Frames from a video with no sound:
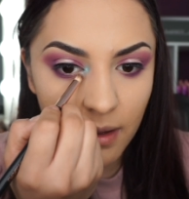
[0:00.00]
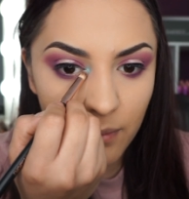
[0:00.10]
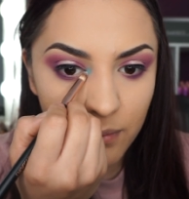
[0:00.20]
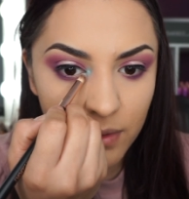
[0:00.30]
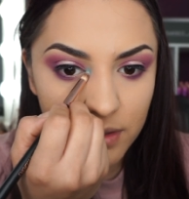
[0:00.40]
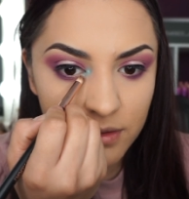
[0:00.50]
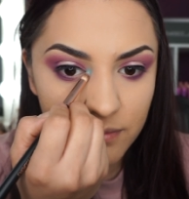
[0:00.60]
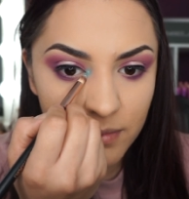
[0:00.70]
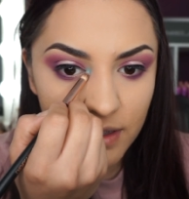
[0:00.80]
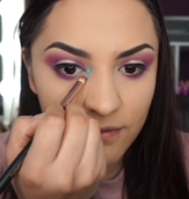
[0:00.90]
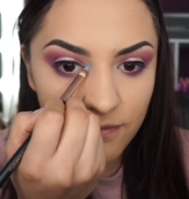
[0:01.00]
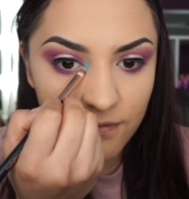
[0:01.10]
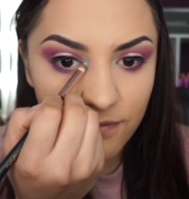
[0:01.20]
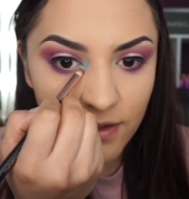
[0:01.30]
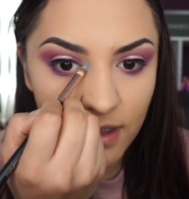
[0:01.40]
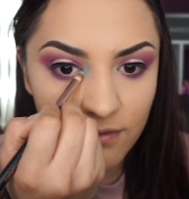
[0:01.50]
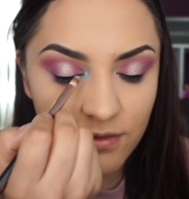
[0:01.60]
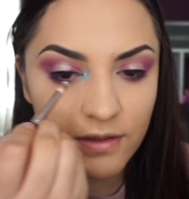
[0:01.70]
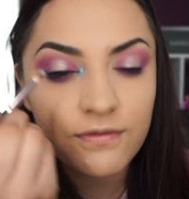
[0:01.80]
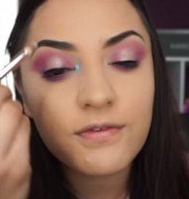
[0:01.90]
one of my
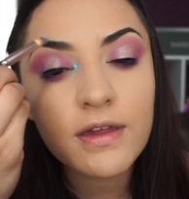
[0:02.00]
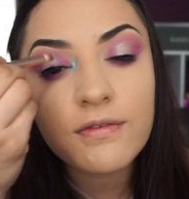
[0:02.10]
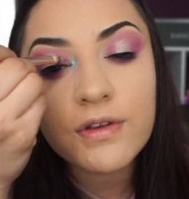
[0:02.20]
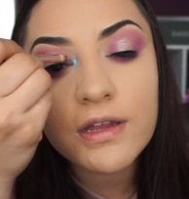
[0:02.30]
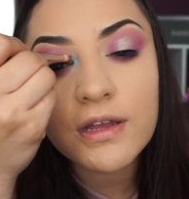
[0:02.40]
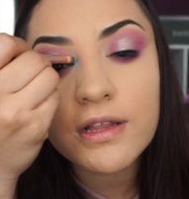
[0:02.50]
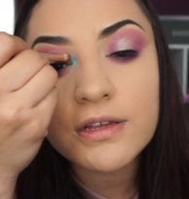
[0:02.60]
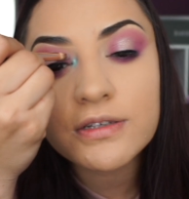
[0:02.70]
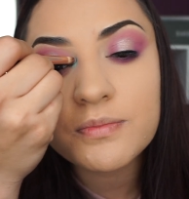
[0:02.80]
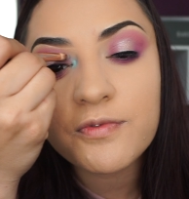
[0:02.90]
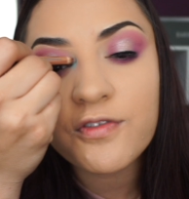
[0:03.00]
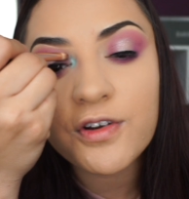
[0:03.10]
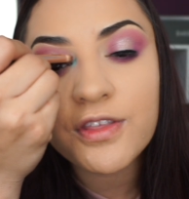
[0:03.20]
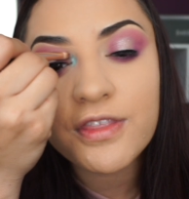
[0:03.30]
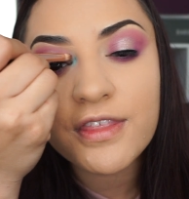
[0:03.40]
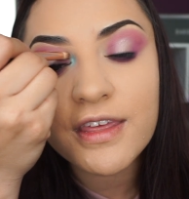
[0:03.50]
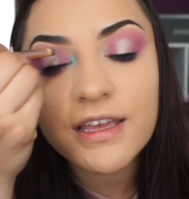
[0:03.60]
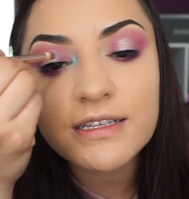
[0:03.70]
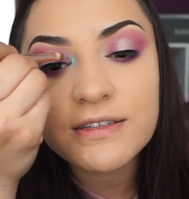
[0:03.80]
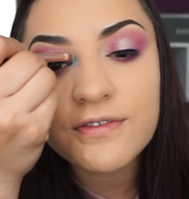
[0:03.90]
favorite colors for
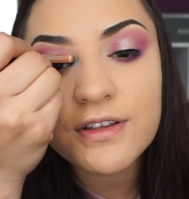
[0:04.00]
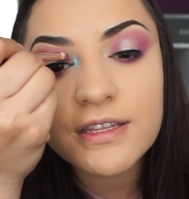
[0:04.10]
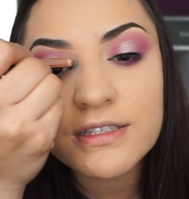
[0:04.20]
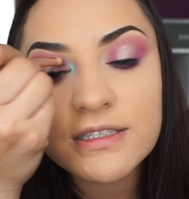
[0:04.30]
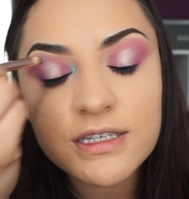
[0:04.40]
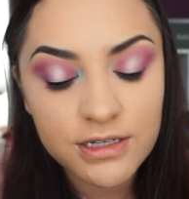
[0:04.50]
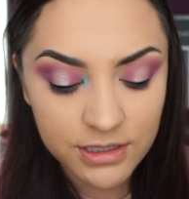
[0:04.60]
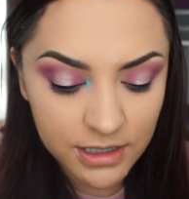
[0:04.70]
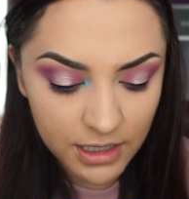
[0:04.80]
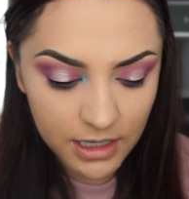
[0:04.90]
this, for the tear